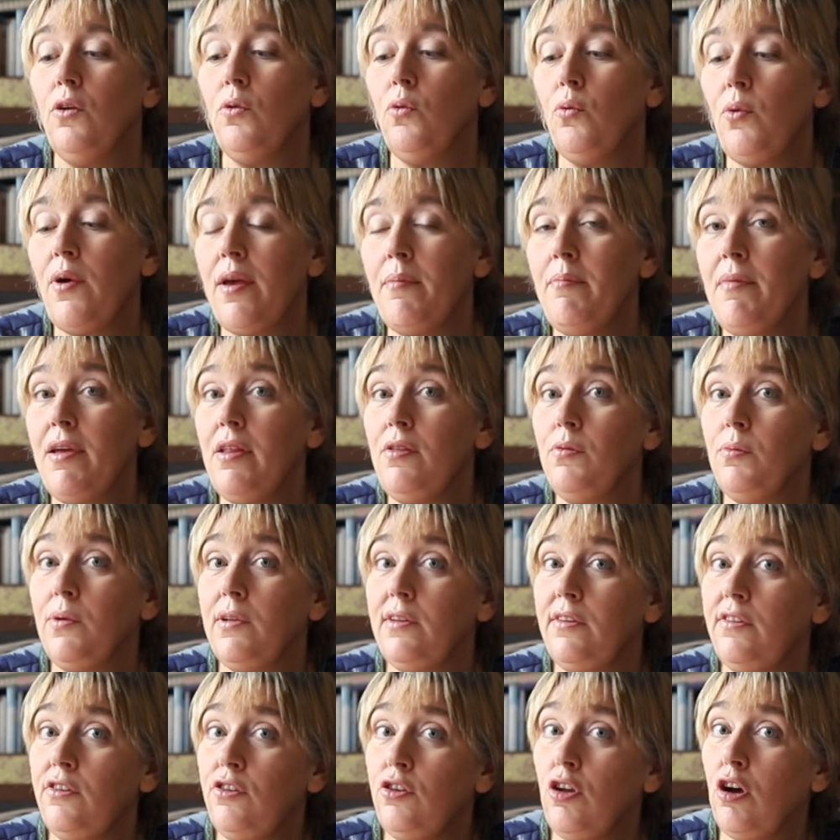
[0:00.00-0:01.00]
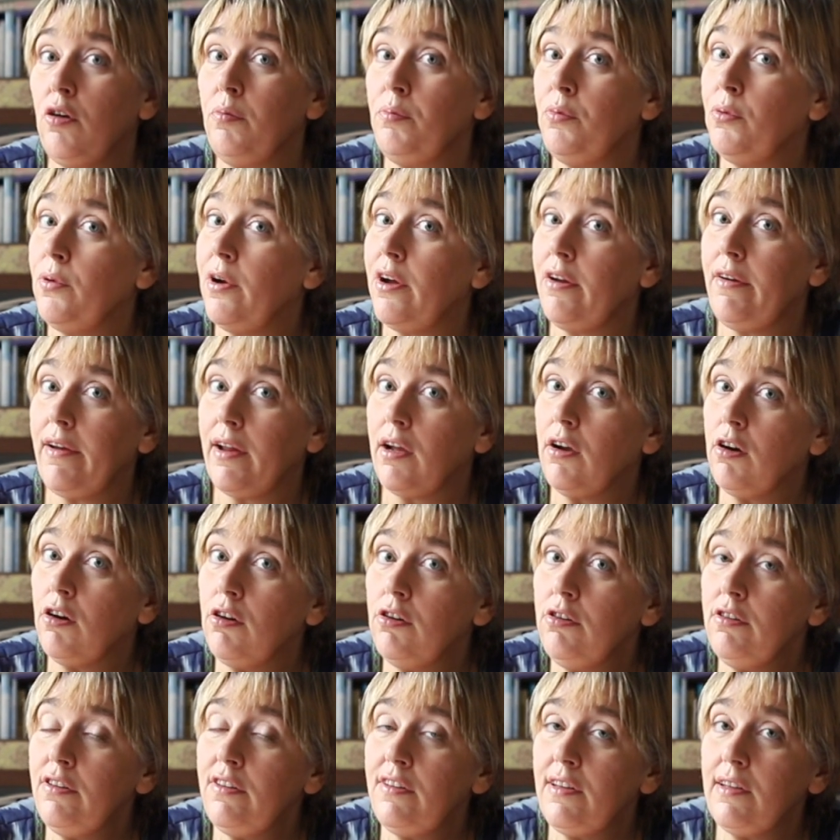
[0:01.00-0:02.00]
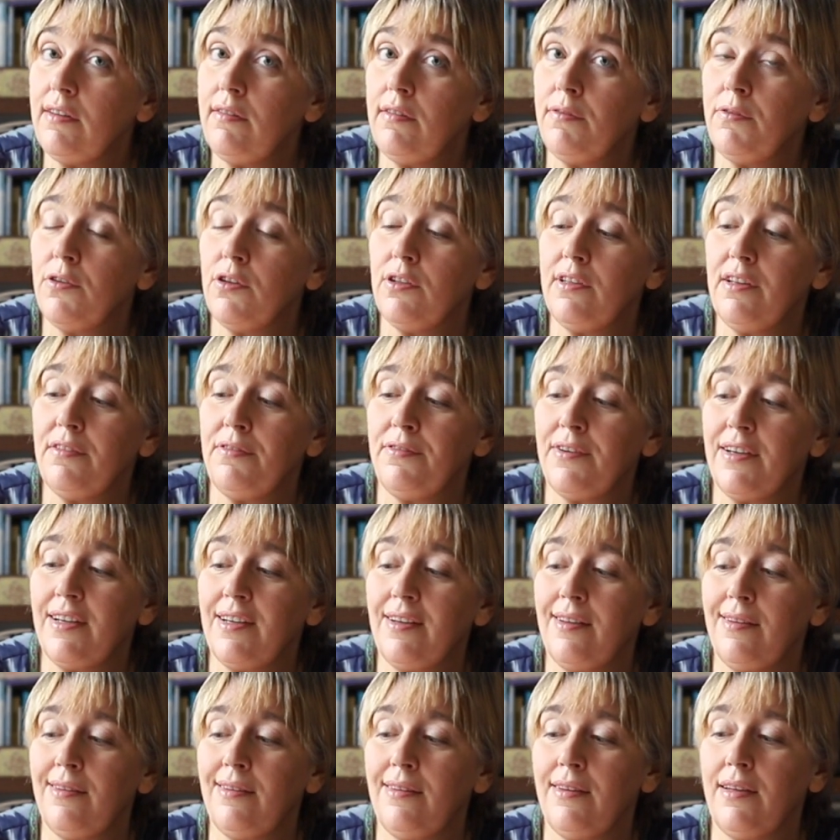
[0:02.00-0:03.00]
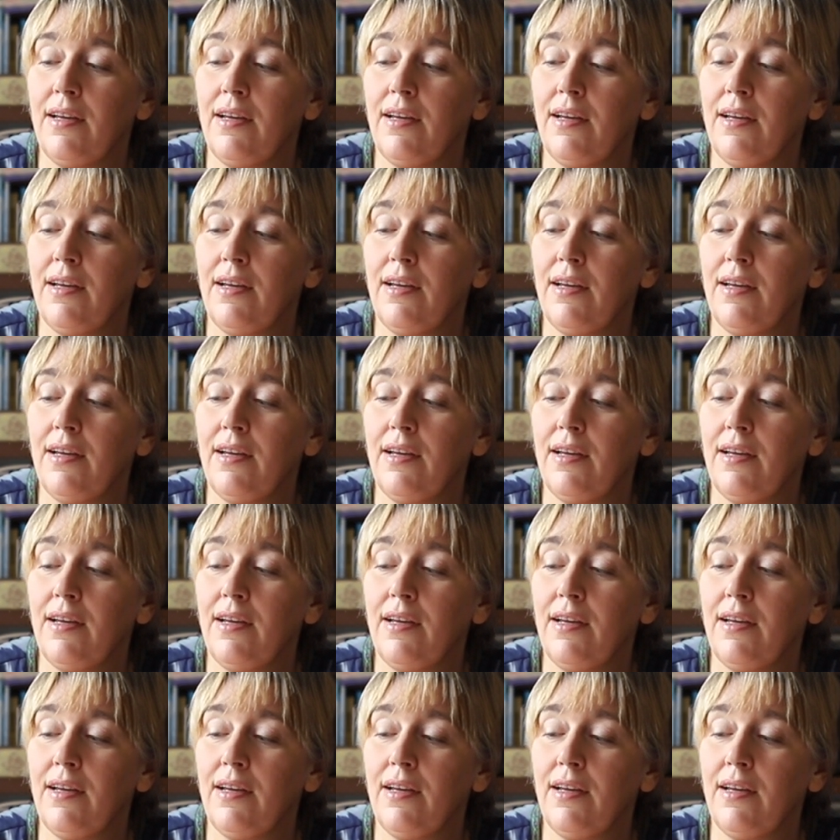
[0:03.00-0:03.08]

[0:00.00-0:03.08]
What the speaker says: Women will stop wearing corsets for the first